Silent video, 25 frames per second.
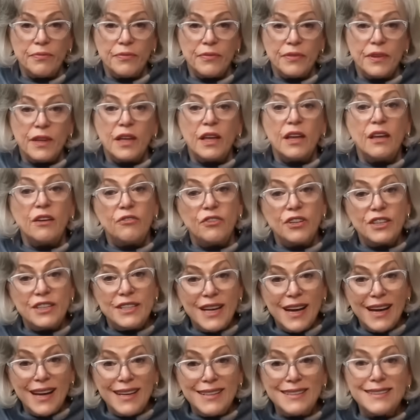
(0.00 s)
If it
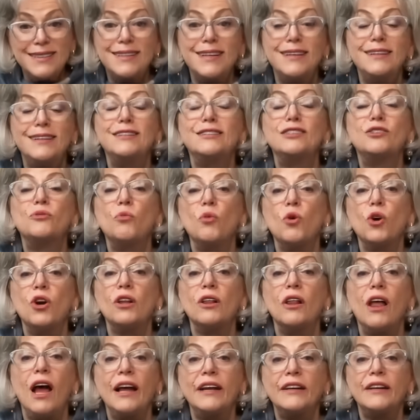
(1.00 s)
does, then it's more
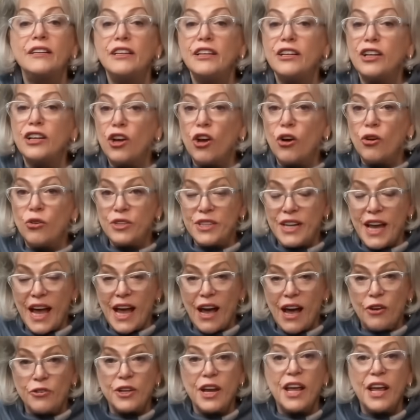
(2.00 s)
likely to go
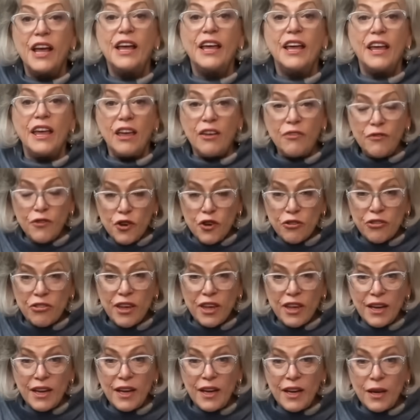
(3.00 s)
down. If you're
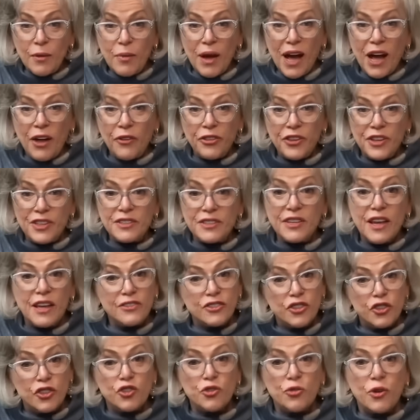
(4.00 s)
thinking about this
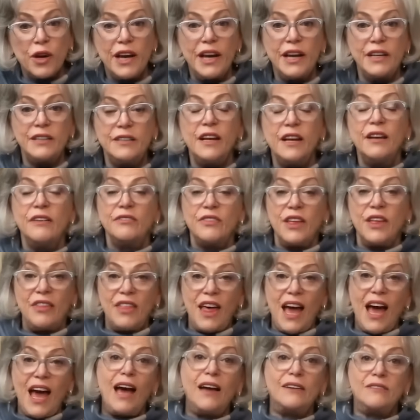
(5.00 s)
as a trade, then
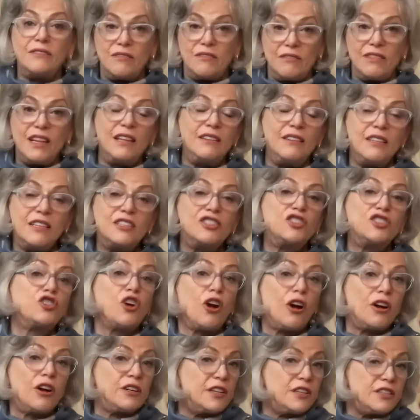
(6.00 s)
this
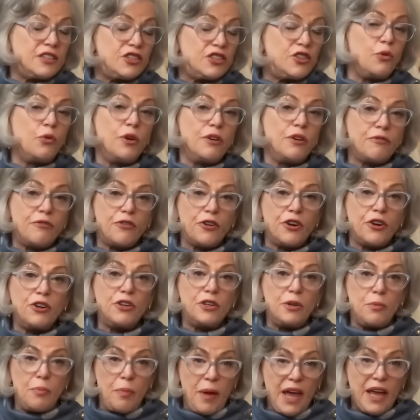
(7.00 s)
chart is the one for
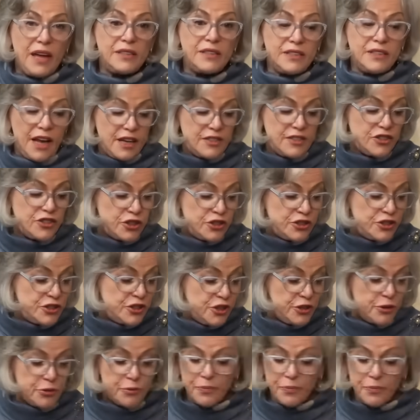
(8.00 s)
you to pay attention to.